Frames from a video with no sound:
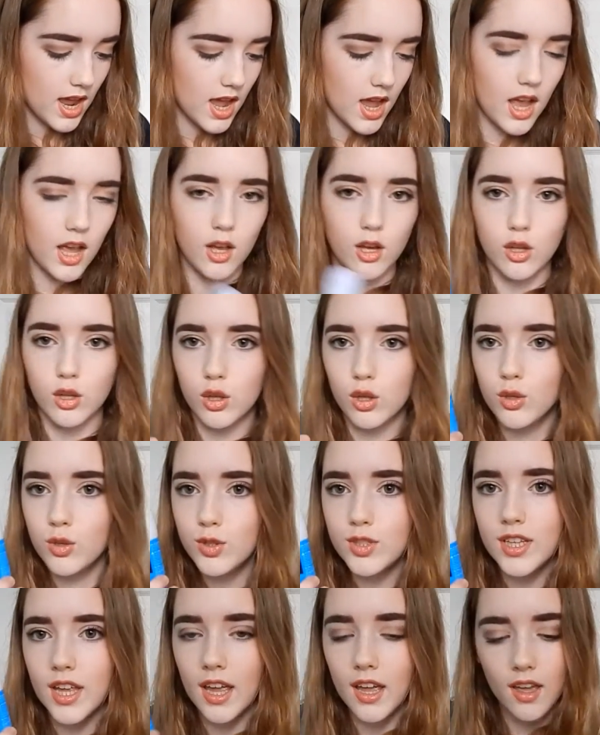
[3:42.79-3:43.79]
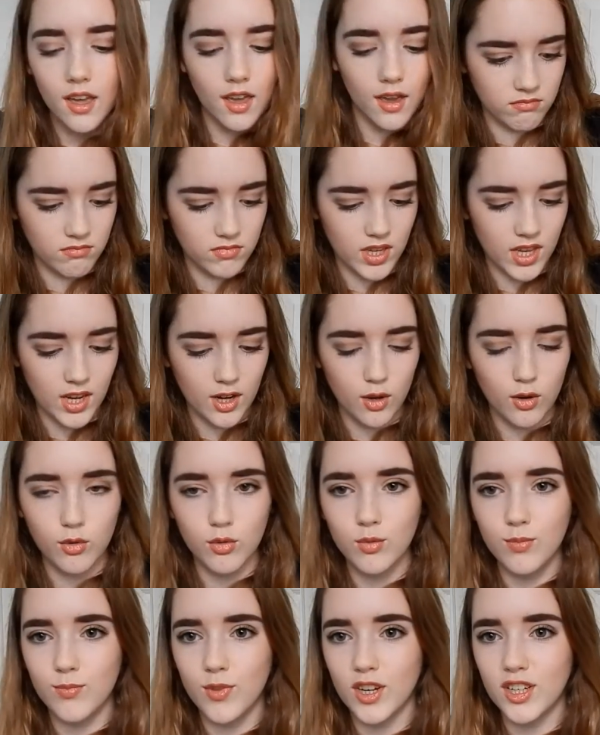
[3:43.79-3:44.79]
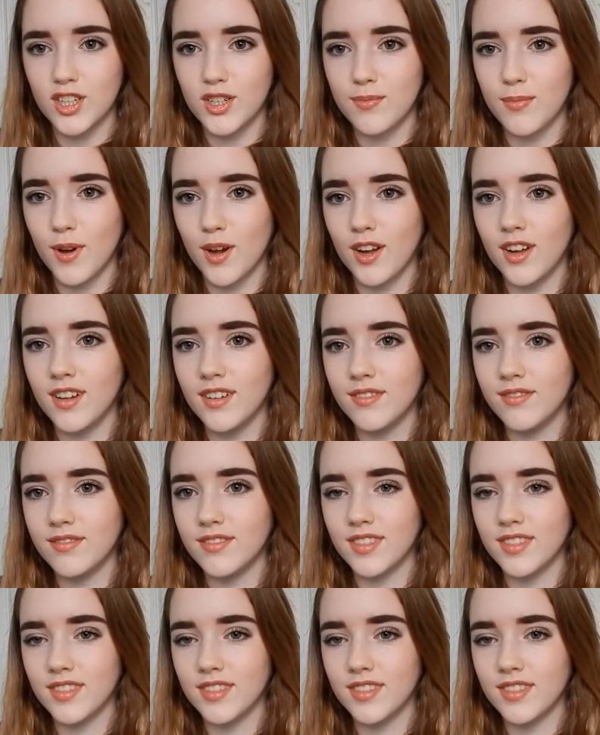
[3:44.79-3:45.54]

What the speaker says: a glue stick, an old brunch bar.